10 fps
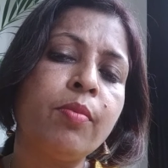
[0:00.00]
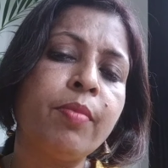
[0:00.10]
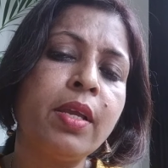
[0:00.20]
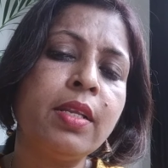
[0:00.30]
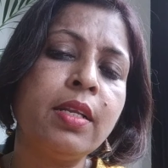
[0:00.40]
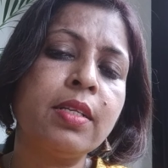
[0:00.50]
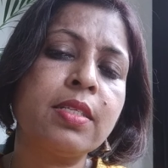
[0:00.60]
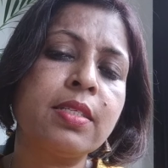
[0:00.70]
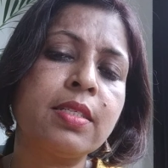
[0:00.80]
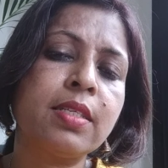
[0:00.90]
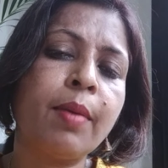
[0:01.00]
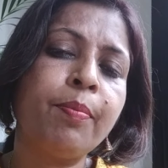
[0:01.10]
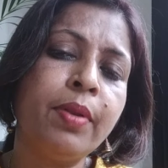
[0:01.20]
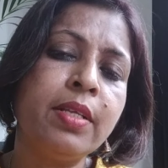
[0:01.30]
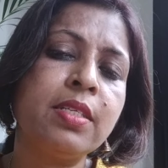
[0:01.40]
made a
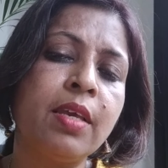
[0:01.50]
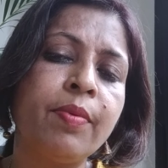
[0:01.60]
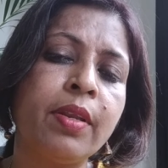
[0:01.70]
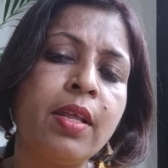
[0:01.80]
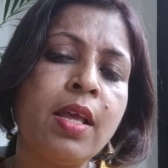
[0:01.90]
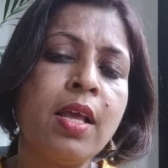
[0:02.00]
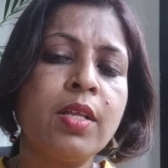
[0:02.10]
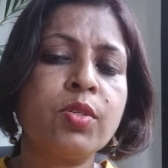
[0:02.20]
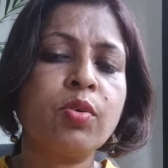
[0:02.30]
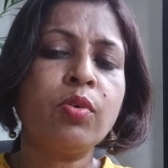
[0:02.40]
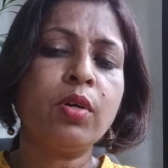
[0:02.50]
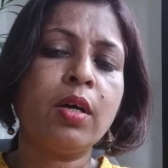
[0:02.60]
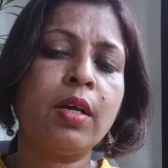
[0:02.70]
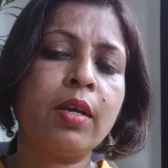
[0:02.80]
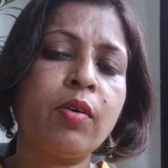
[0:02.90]
sample is given, so
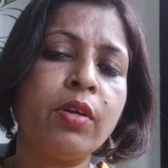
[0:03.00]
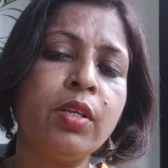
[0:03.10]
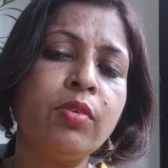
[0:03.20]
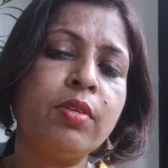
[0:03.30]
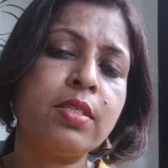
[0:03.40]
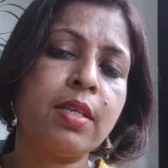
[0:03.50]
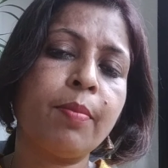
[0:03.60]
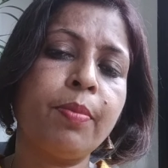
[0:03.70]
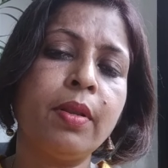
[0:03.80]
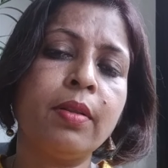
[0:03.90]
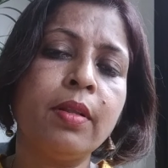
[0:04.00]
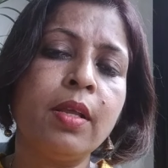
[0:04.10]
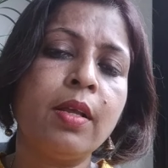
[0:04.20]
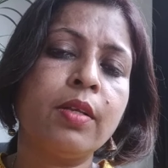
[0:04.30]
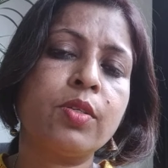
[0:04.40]
according to the sample,
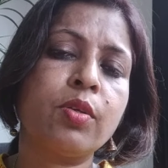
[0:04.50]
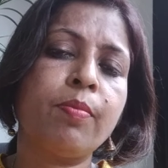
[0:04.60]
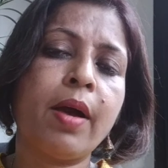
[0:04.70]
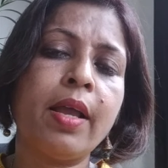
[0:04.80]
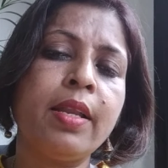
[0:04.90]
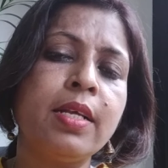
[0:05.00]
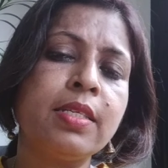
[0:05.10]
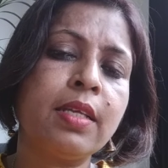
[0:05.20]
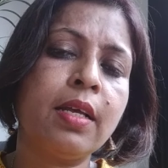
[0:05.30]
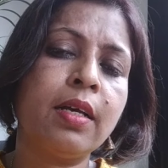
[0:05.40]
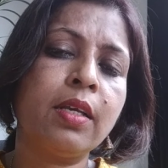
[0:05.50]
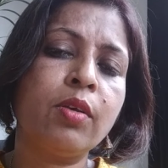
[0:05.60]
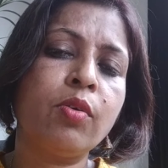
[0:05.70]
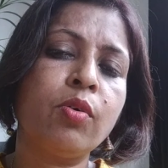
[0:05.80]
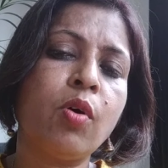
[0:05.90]
so buyer has
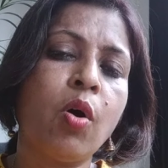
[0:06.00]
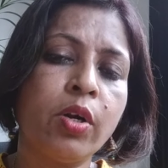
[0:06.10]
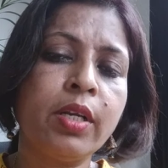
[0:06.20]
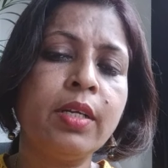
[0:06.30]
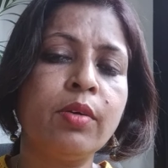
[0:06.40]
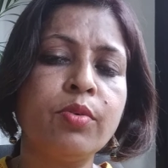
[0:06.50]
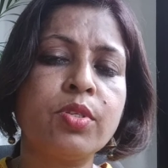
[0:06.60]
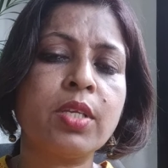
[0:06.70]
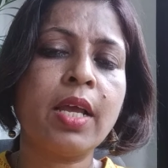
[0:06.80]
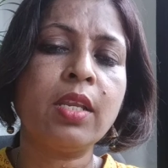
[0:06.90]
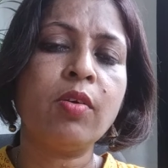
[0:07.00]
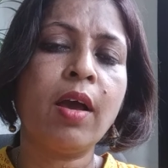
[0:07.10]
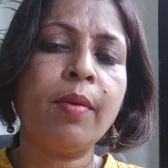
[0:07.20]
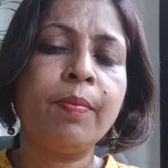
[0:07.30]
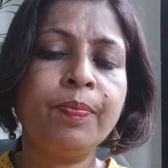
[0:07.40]
ordered the goods, and you
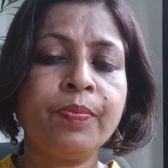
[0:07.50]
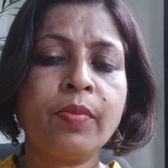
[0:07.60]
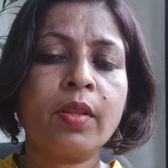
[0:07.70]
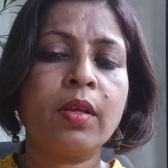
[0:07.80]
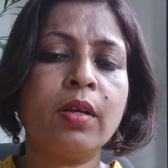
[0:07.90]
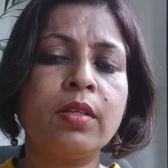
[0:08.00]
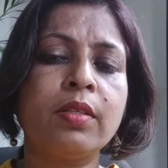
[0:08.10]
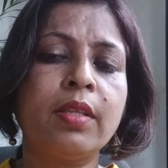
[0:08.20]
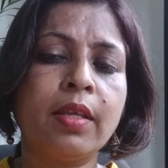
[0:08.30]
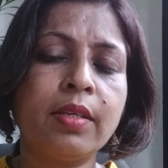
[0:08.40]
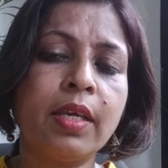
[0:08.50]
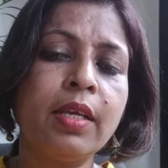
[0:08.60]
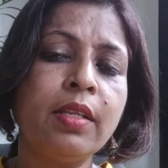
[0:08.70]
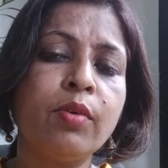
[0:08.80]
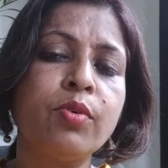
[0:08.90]
have
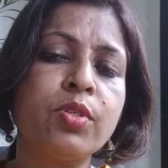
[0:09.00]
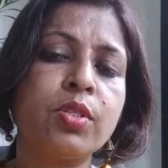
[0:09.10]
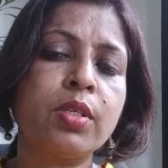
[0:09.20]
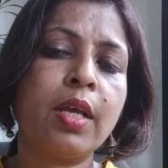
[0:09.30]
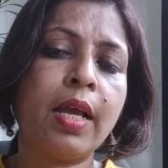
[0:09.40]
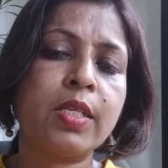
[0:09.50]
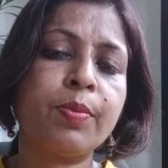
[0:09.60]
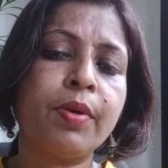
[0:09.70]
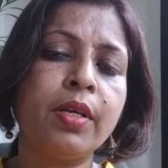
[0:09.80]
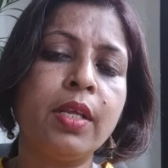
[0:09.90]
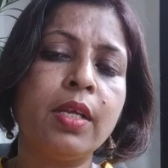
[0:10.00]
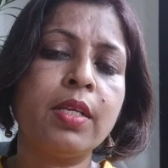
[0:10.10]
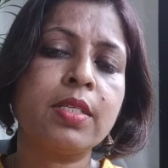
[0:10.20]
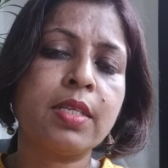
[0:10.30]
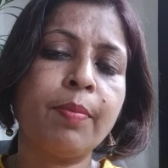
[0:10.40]
taken the goods as per
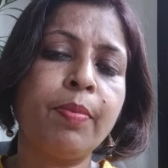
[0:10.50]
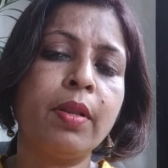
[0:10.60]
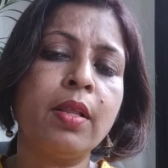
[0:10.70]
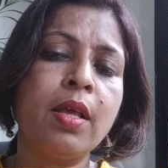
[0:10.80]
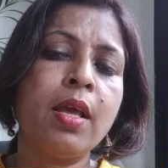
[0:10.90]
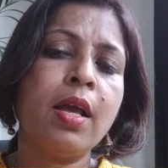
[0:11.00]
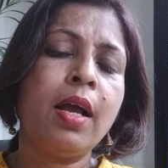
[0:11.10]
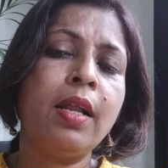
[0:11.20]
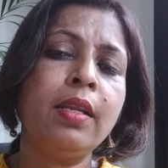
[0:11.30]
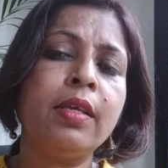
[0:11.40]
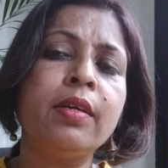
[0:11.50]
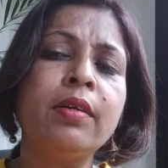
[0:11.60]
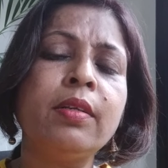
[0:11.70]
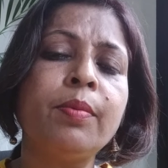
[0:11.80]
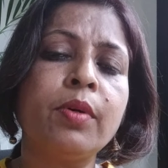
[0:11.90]
the sample. And here
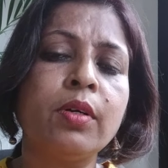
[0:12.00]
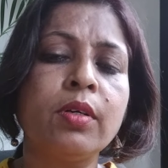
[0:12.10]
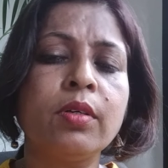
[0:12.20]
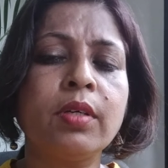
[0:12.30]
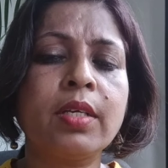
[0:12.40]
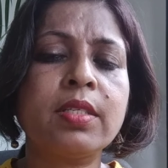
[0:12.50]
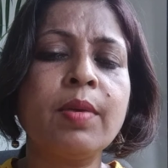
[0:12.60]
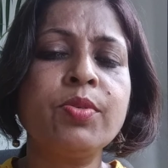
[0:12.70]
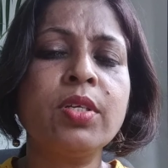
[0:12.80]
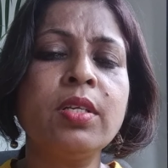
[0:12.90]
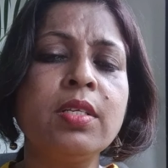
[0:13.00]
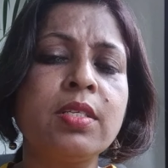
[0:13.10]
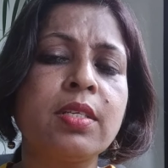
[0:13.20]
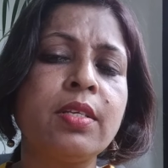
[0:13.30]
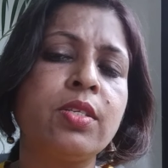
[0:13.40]
the exception
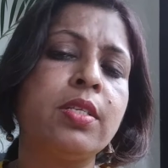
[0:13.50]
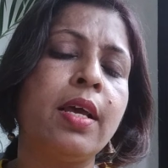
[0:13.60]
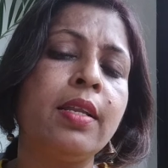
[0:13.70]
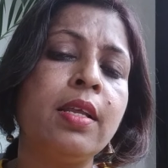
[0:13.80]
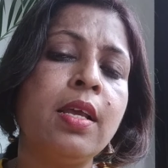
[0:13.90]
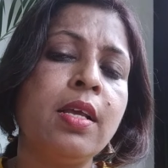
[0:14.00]
is such that